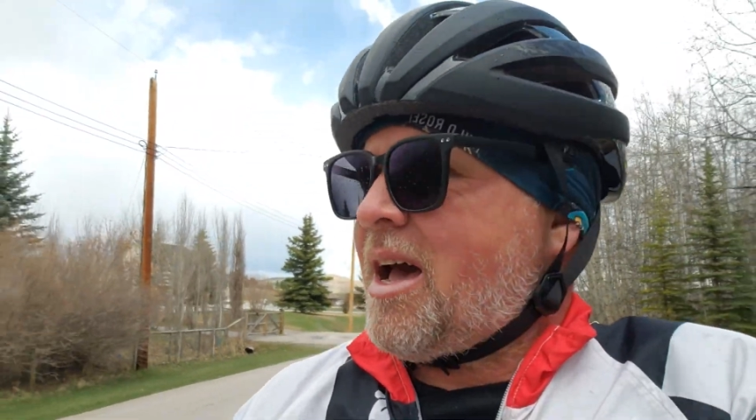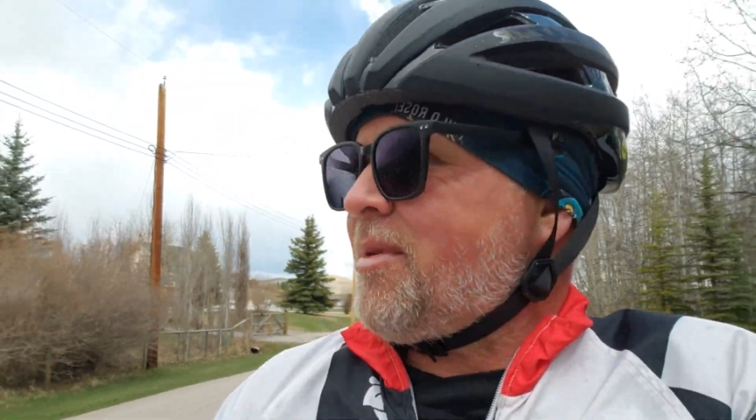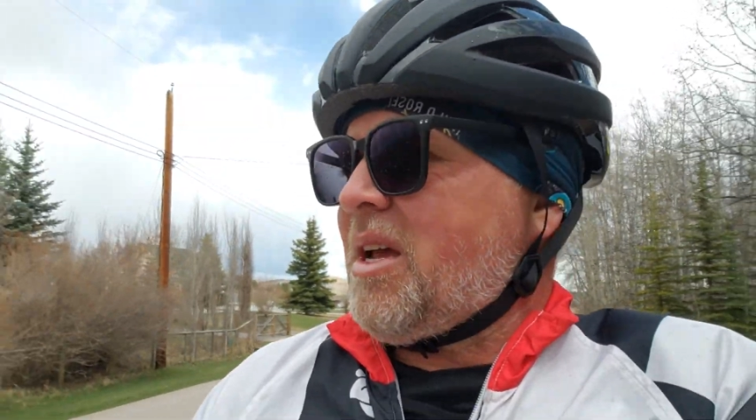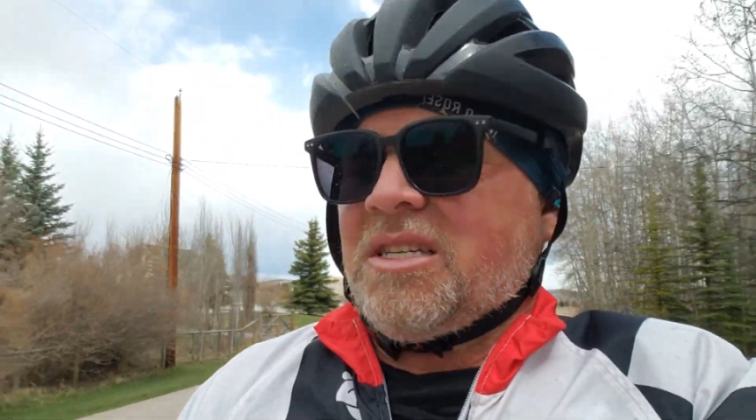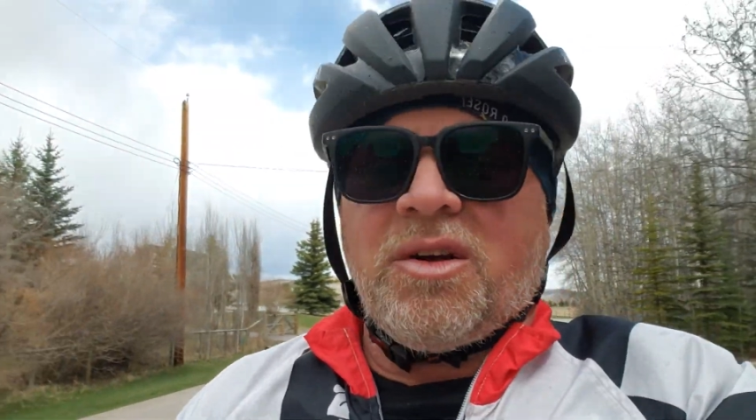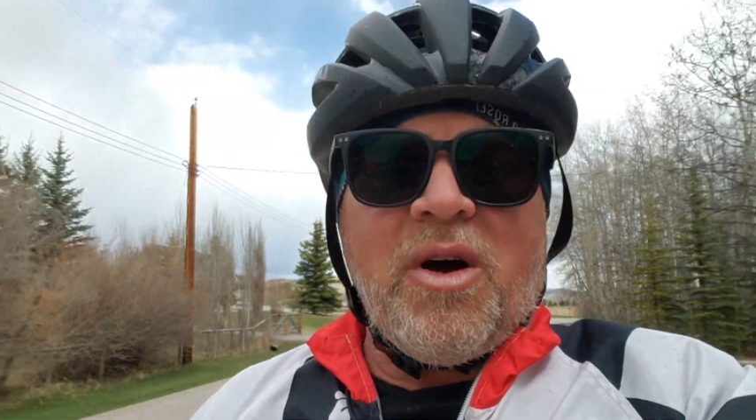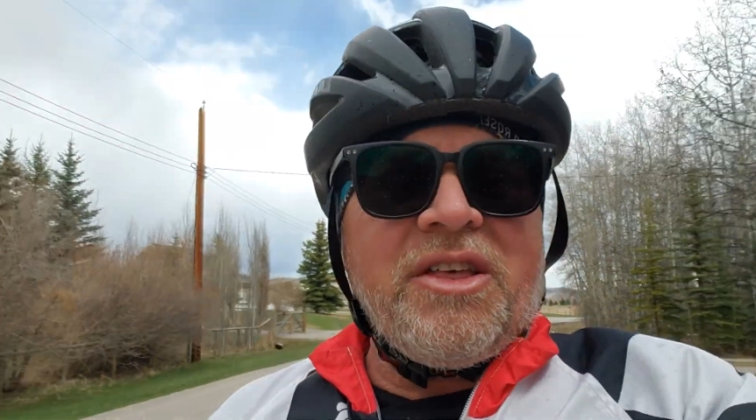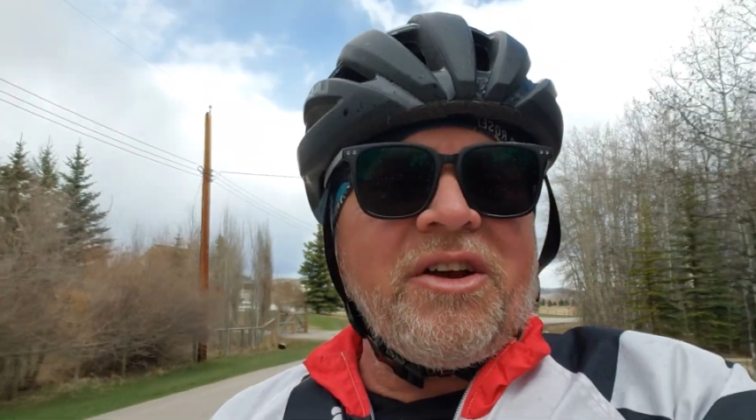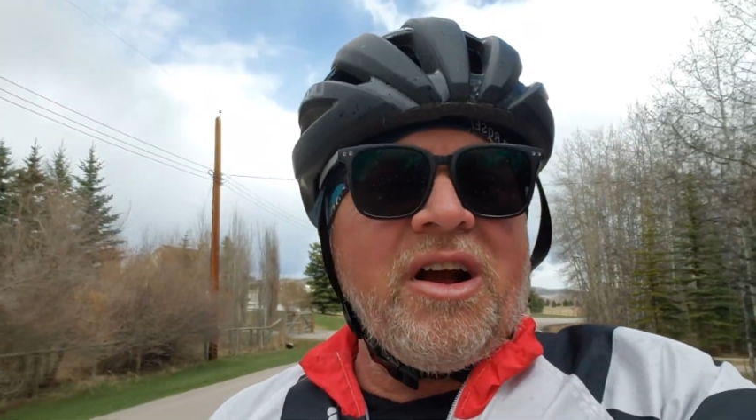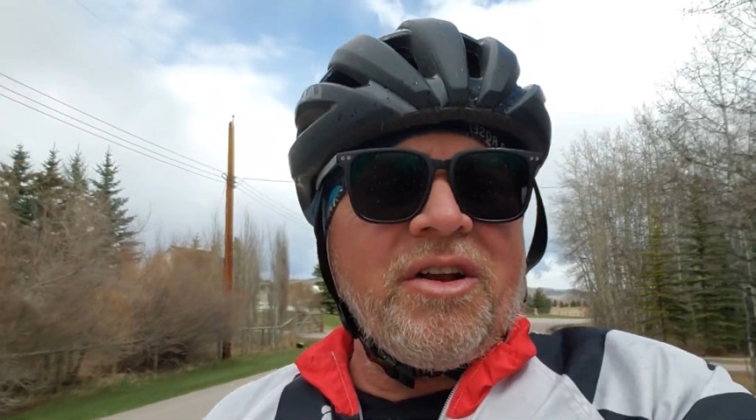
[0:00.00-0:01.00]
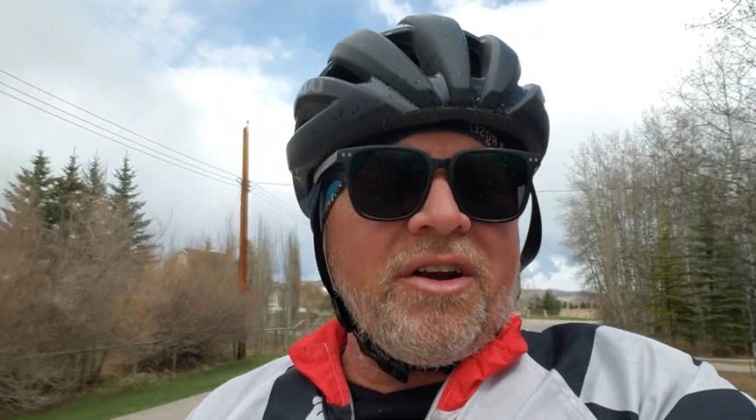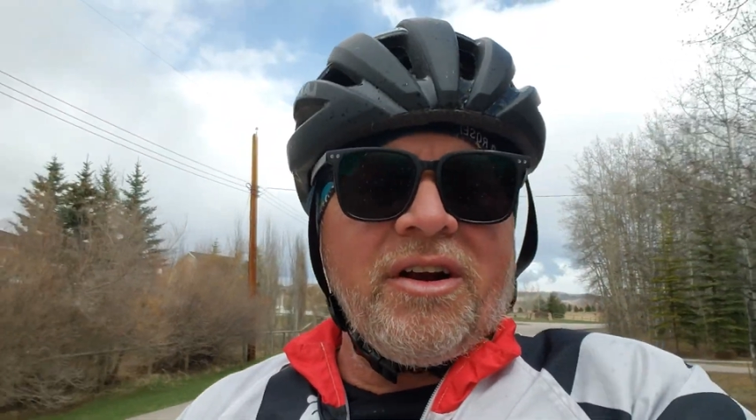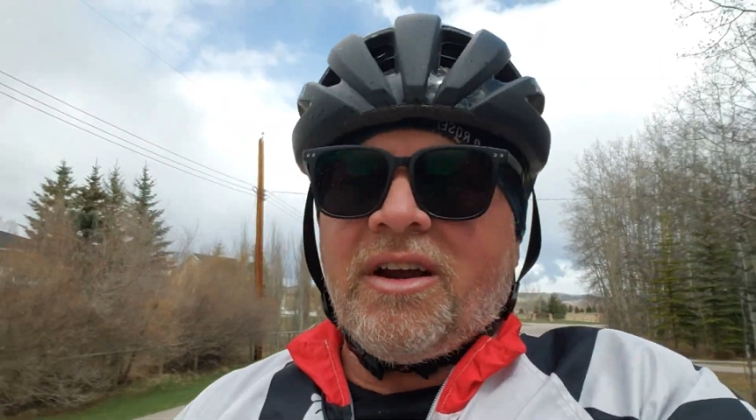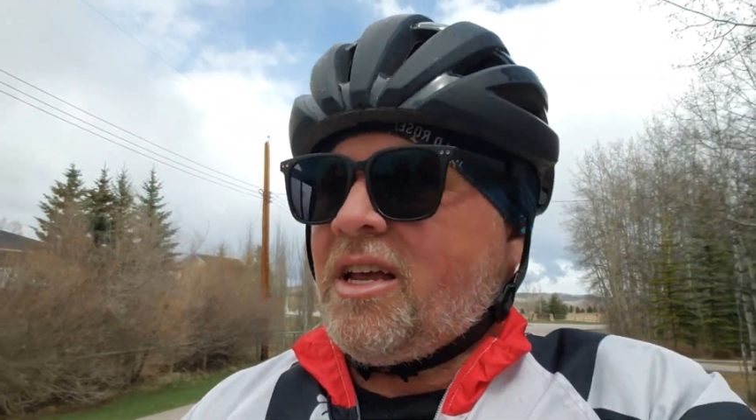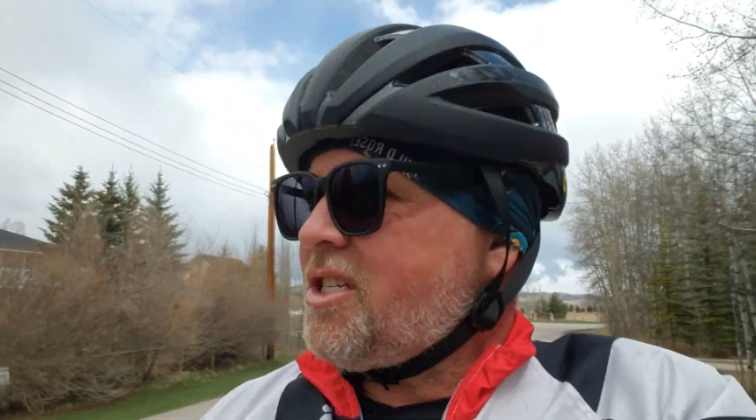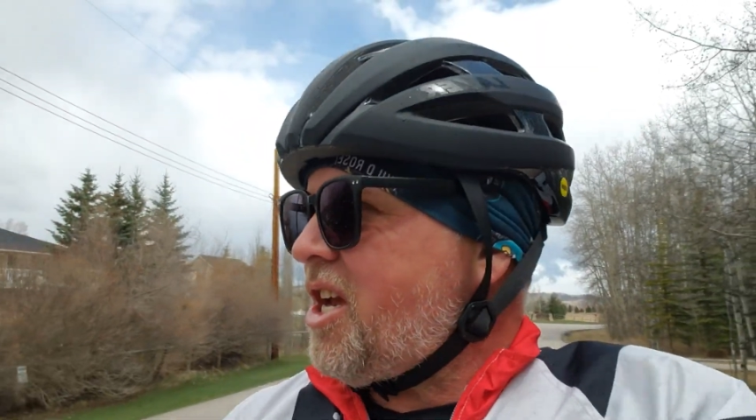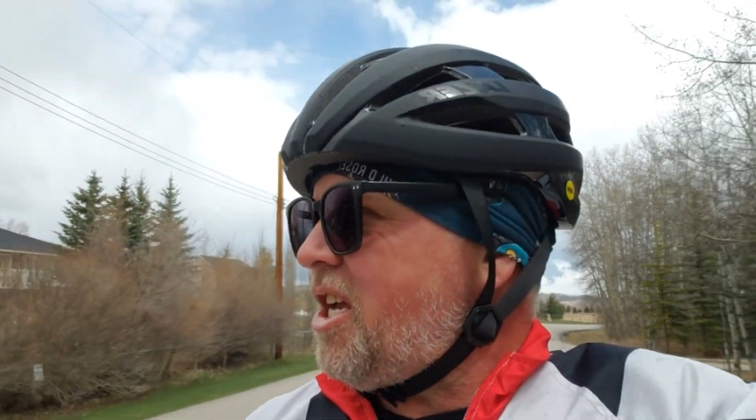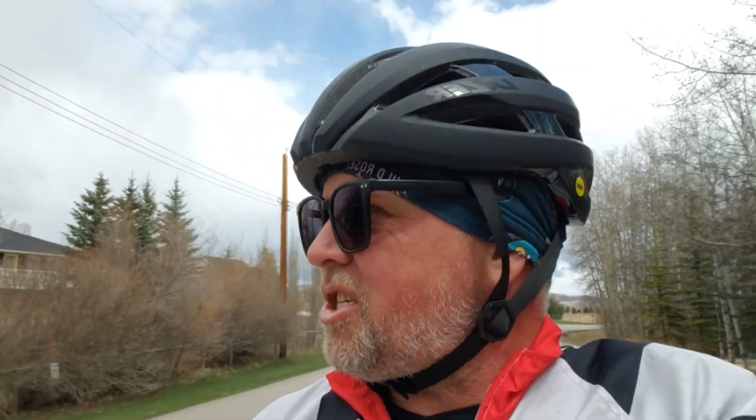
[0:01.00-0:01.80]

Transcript: because the weather out here can change